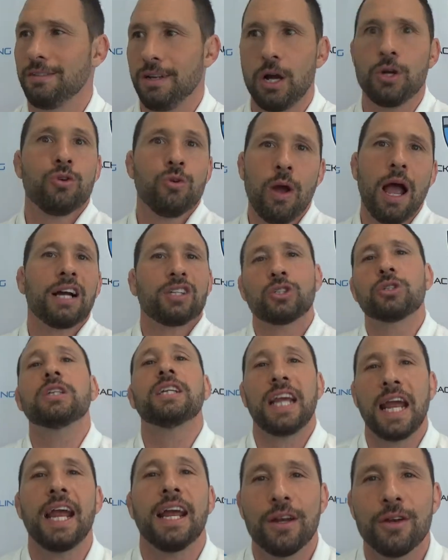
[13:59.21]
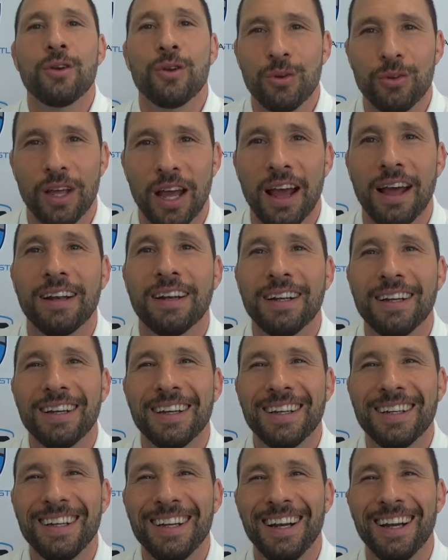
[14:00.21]
no, you actually can't do
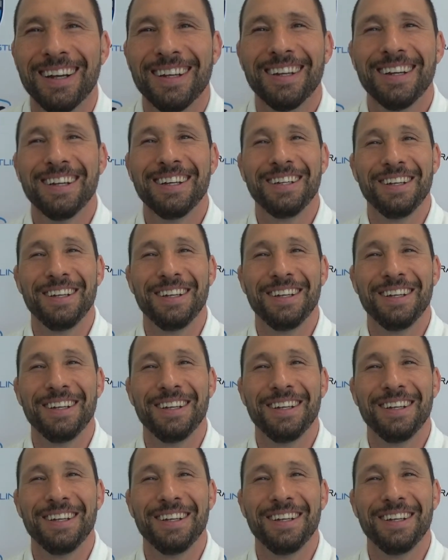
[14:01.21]
that.